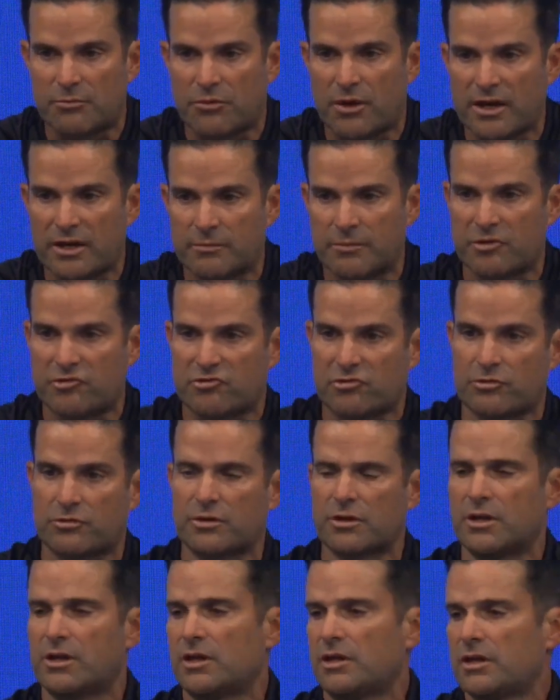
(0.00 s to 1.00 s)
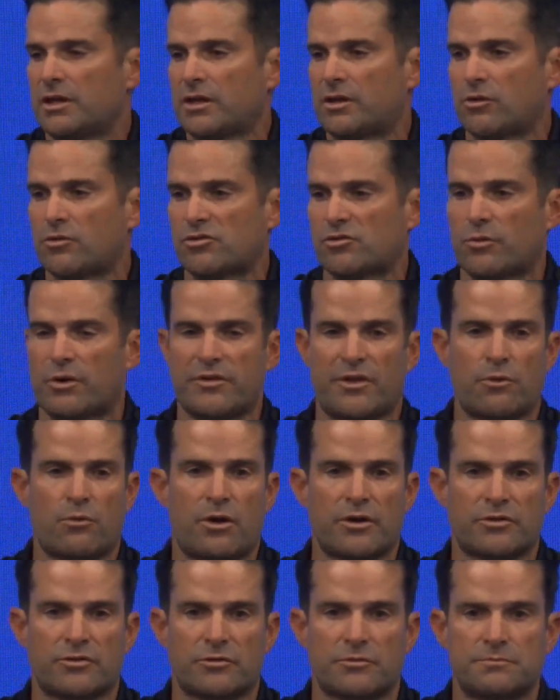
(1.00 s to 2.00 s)
pride to make sure it goes the way they
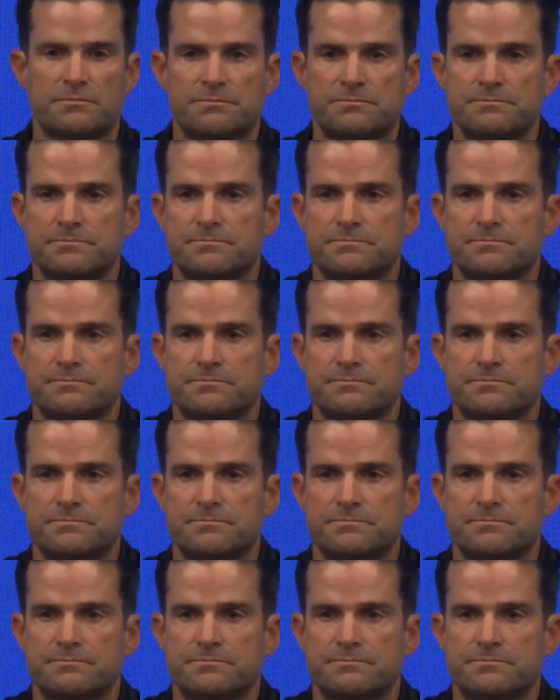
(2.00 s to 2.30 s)
want it to.